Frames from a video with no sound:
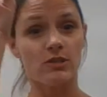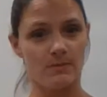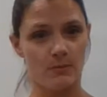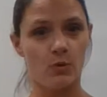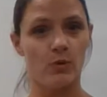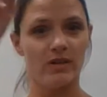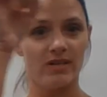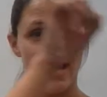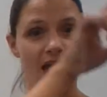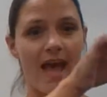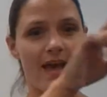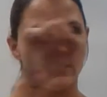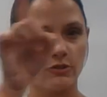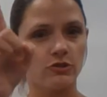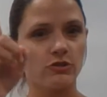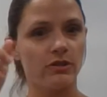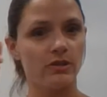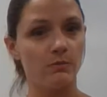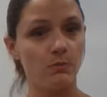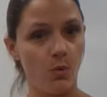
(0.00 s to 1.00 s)
I'm going to
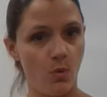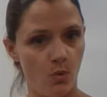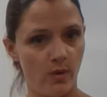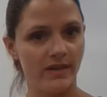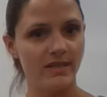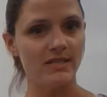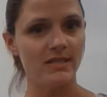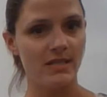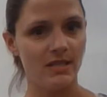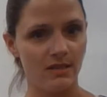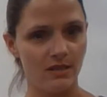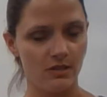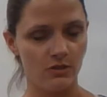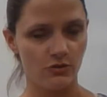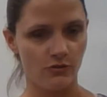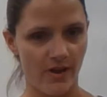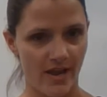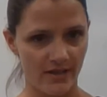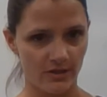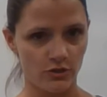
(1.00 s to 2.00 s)
actually point in the
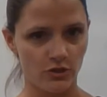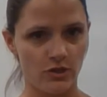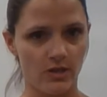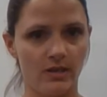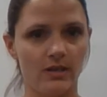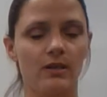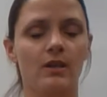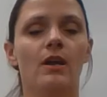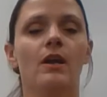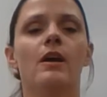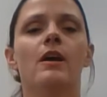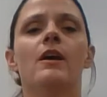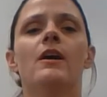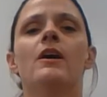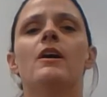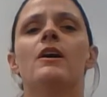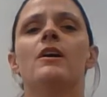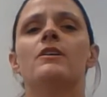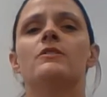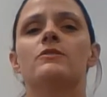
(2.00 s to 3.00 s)
direction.
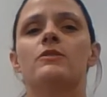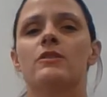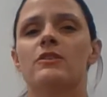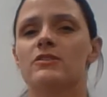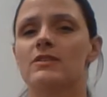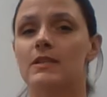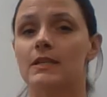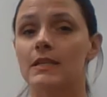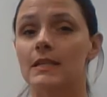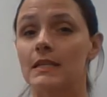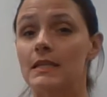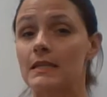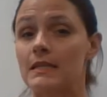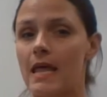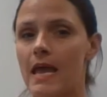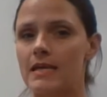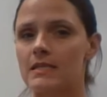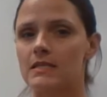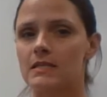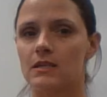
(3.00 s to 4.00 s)
So there's a little
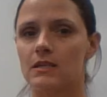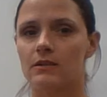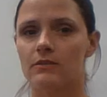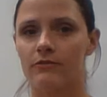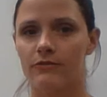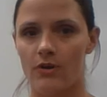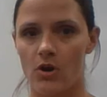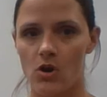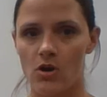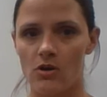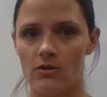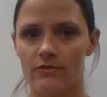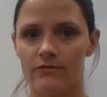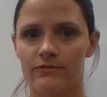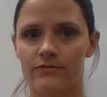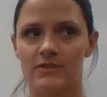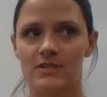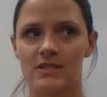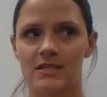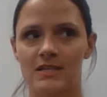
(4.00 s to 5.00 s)
less
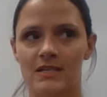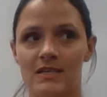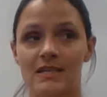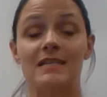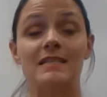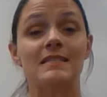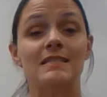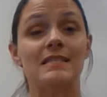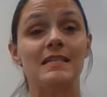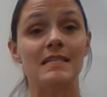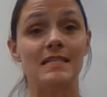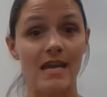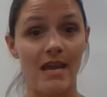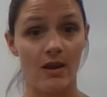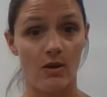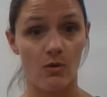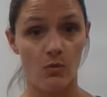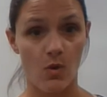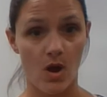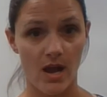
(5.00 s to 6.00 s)
involved
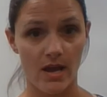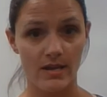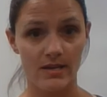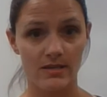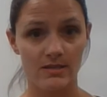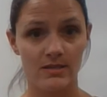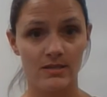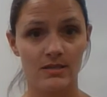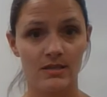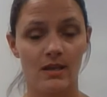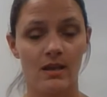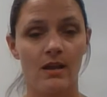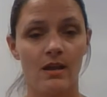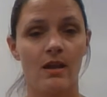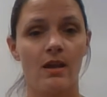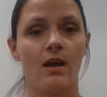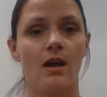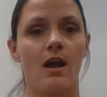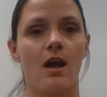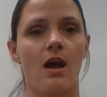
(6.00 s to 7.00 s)
detail-wise
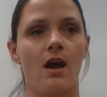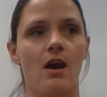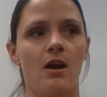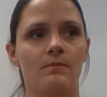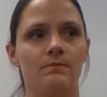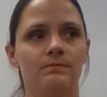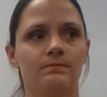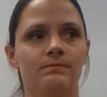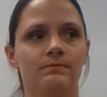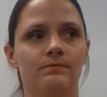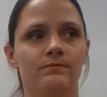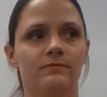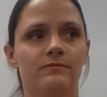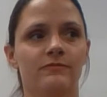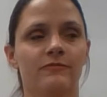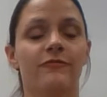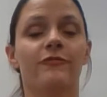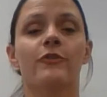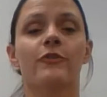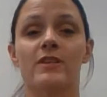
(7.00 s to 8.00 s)

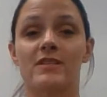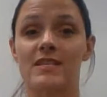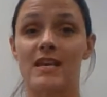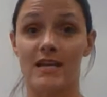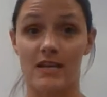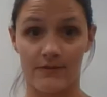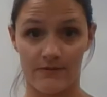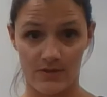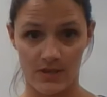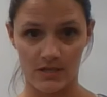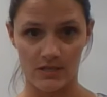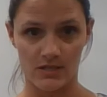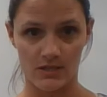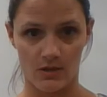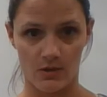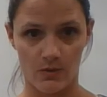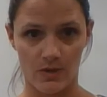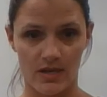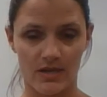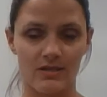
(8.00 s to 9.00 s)
for the sake of this
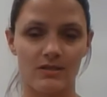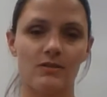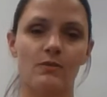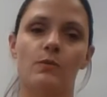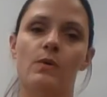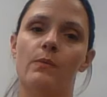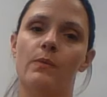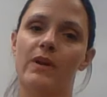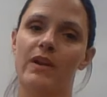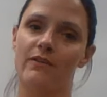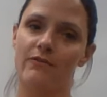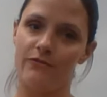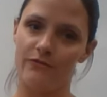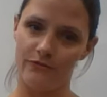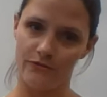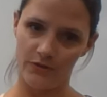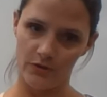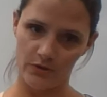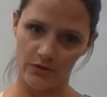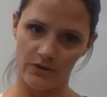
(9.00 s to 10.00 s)
unit. When we get
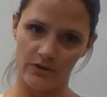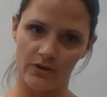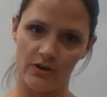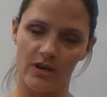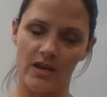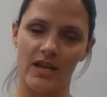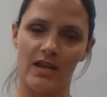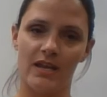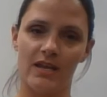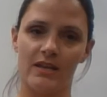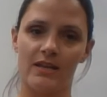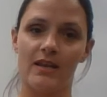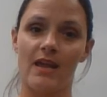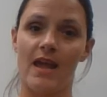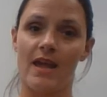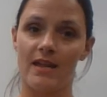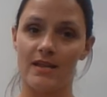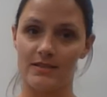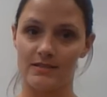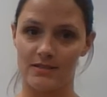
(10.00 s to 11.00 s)
further in
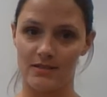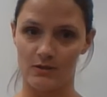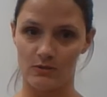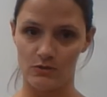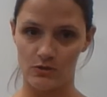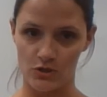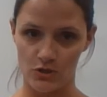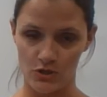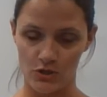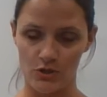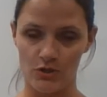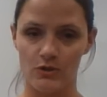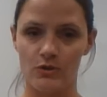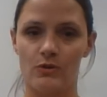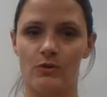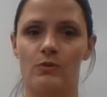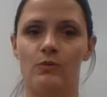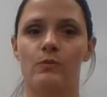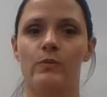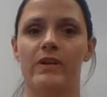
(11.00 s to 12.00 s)
ASL
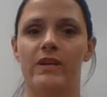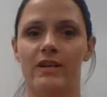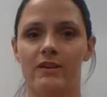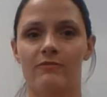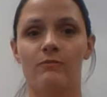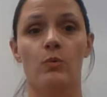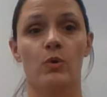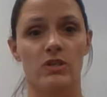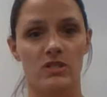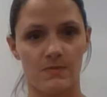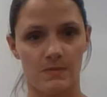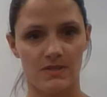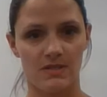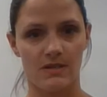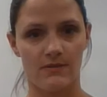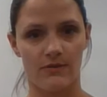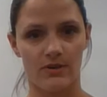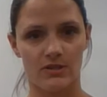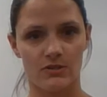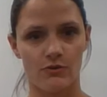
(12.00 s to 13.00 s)
2, we give more
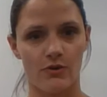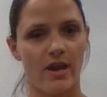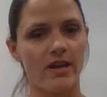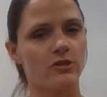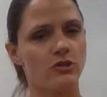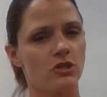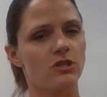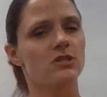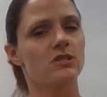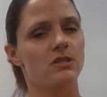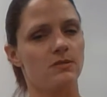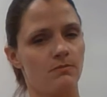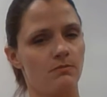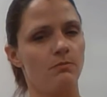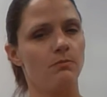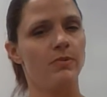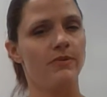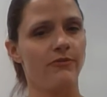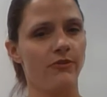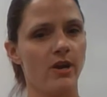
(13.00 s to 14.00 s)
specific directions.
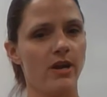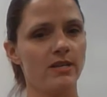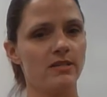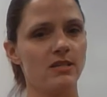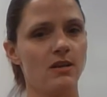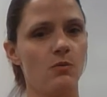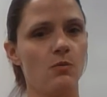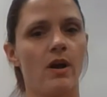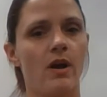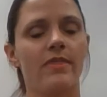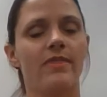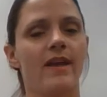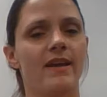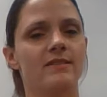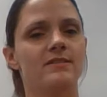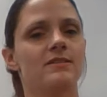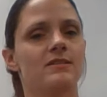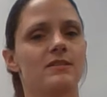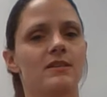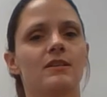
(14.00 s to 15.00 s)
But for ASL 1,
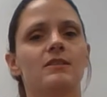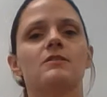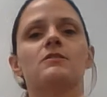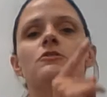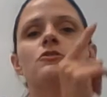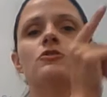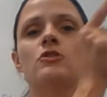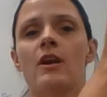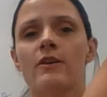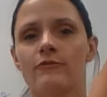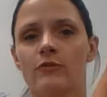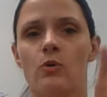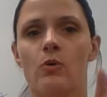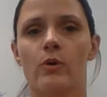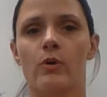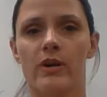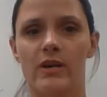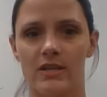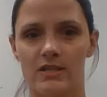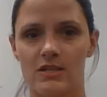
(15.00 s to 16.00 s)
it's general
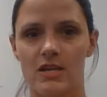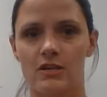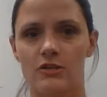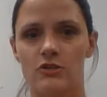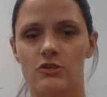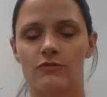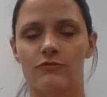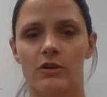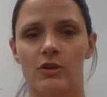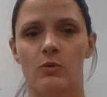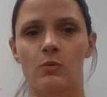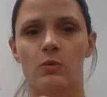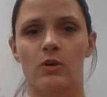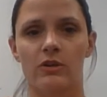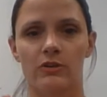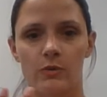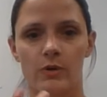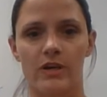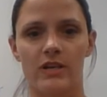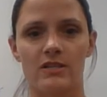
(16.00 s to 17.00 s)
orientation, real world
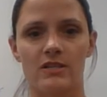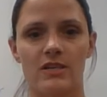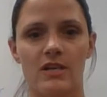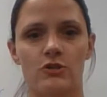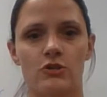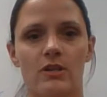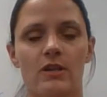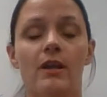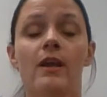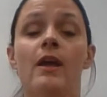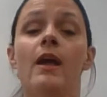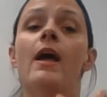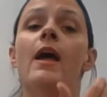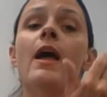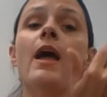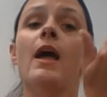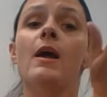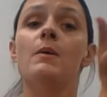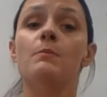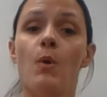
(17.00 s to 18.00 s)
orientation,
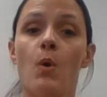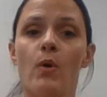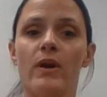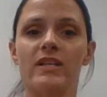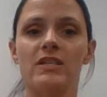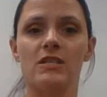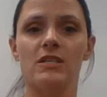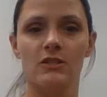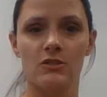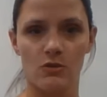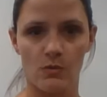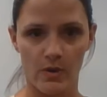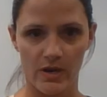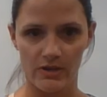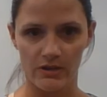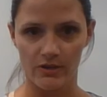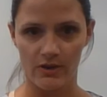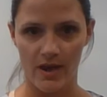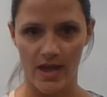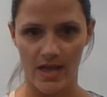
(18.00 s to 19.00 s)
and pointing to where
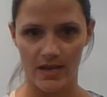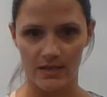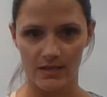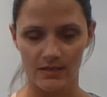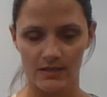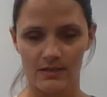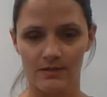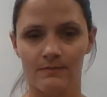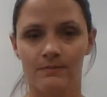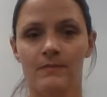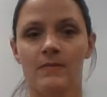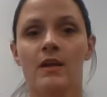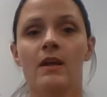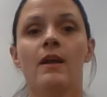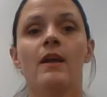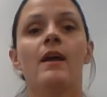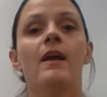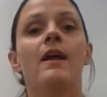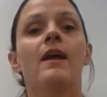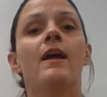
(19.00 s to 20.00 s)
you're headed.
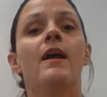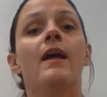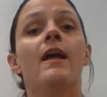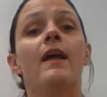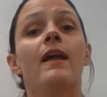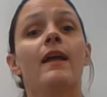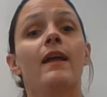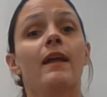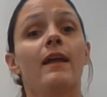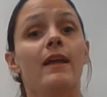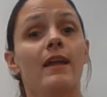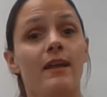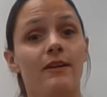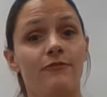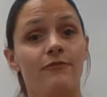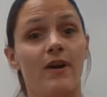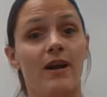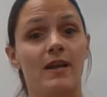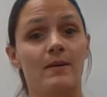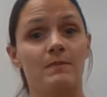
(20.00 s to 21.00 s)

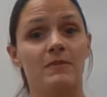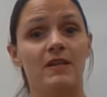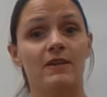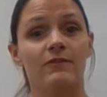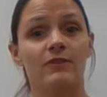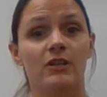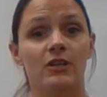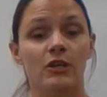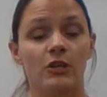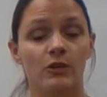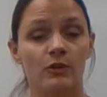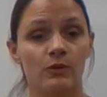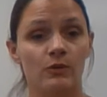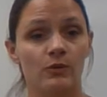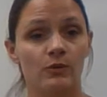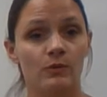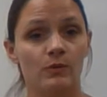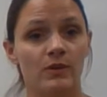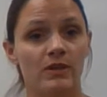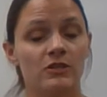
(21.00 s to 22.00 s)
If I am giving
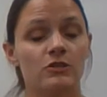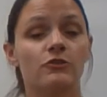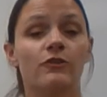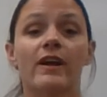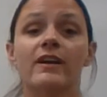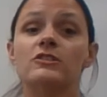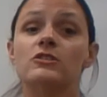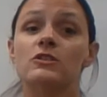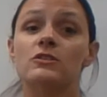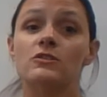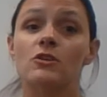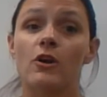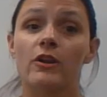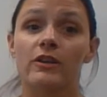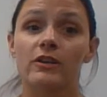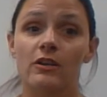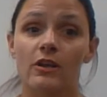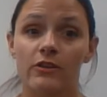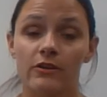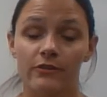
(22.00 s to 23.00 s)
you directions on
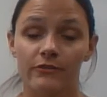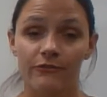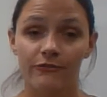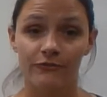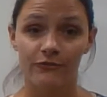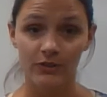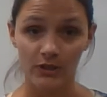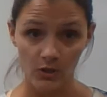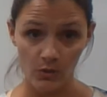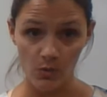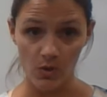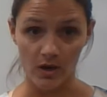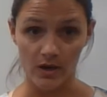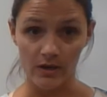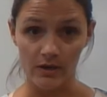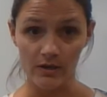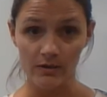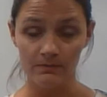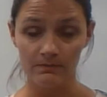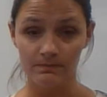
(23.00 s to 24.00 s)
another
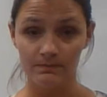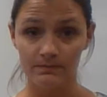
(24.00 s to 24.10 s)
floor,